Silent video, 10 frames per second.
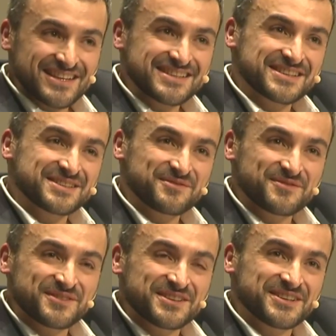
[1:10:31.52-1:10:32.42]
is as if,
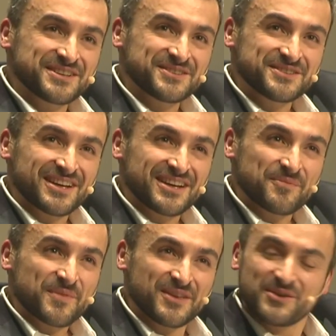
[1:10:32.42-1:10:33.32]

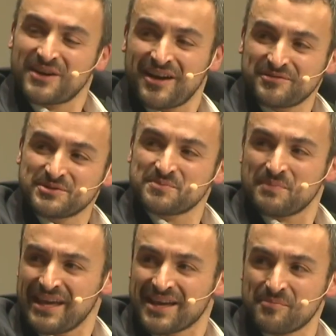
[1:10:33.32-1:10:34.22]
you have to speak